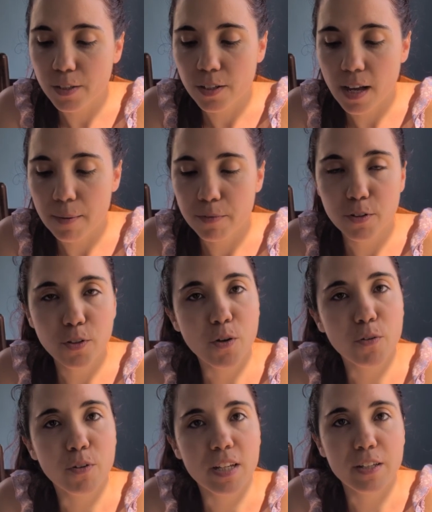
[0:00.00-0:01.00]
I don't
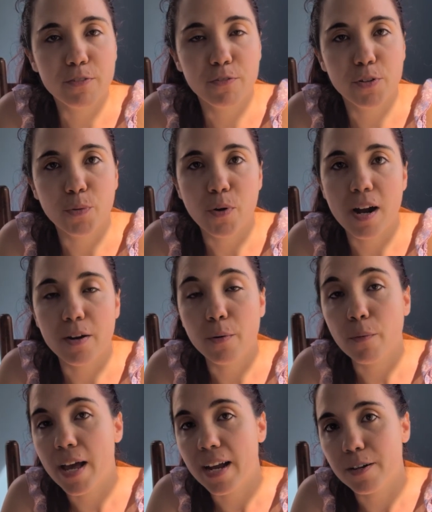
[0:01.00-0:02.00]
know if you are
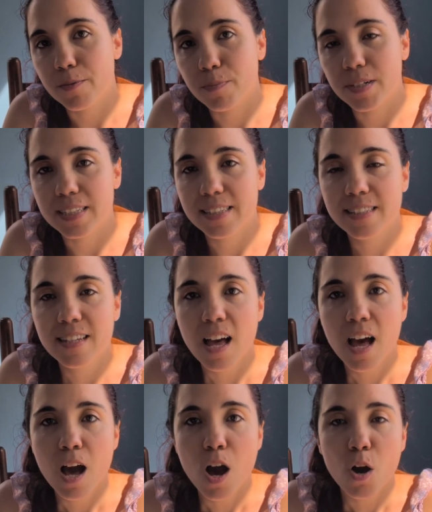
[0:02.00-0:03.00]
aware, but
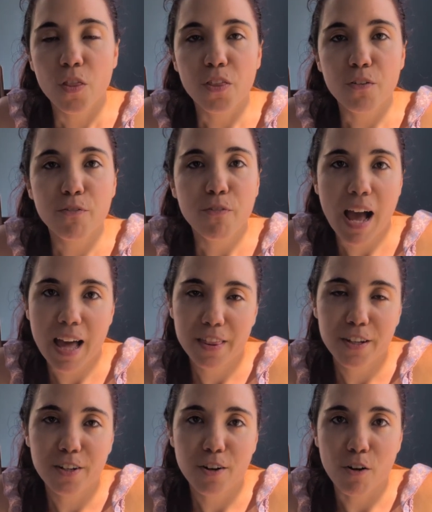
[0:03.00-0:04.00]
the
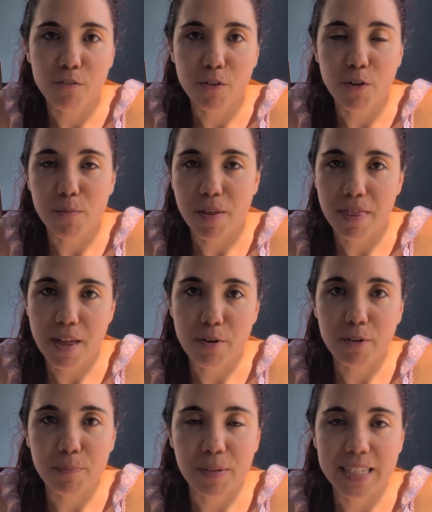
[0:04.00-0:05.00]
father of
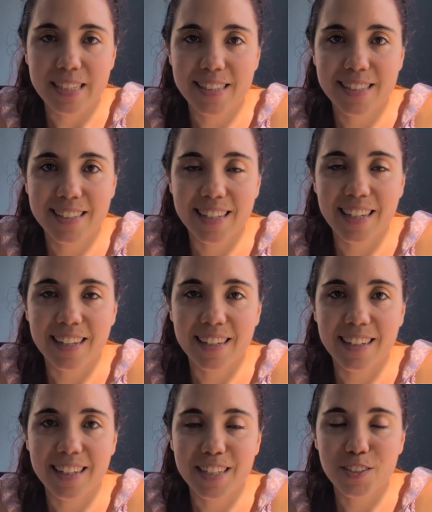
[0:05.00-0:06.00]
aromatherapists
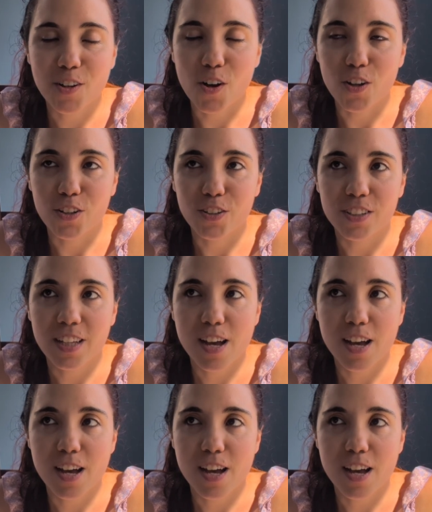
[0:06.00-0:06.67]
is called,